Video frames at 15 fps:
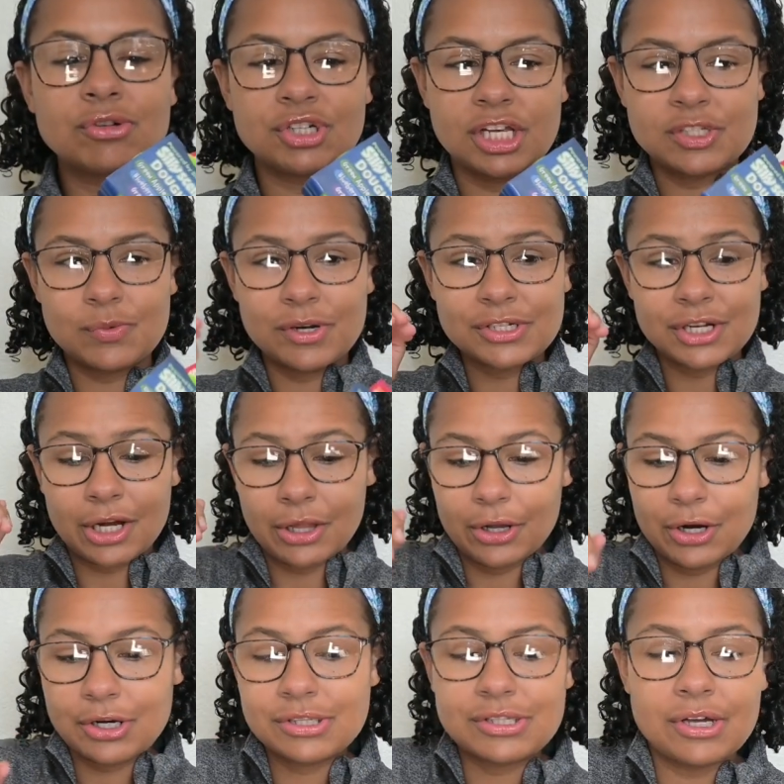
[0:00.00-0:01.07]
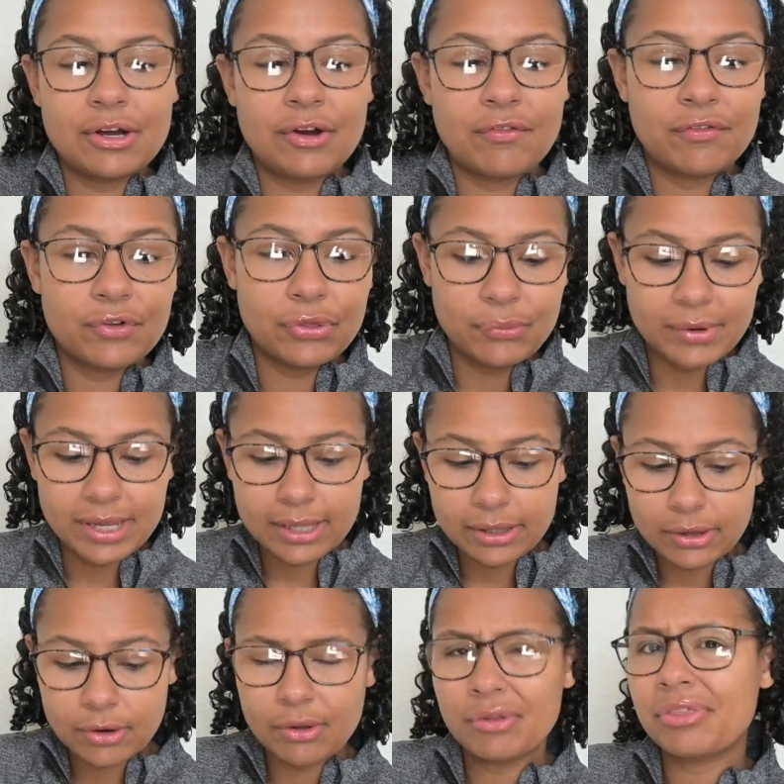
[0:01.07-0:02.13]
just $1. So for three
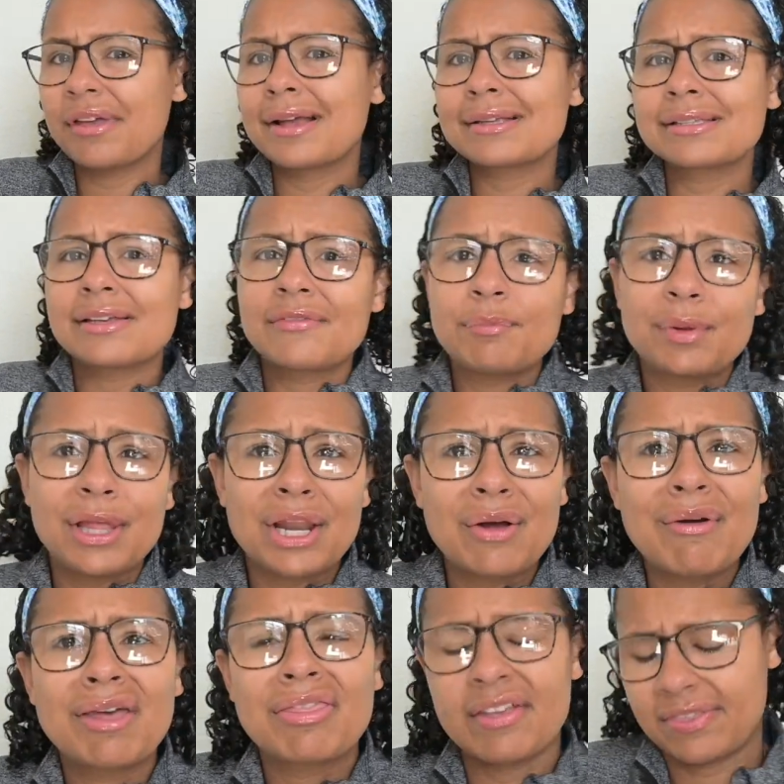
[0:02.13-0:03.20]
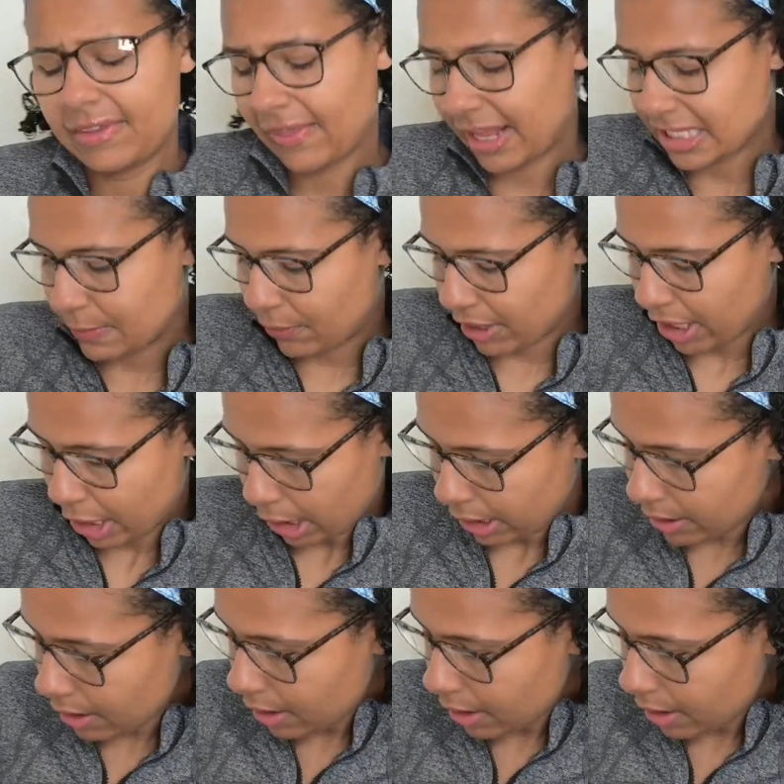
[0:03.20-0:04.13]
little things of Play-Doh, I think that that's pretty good.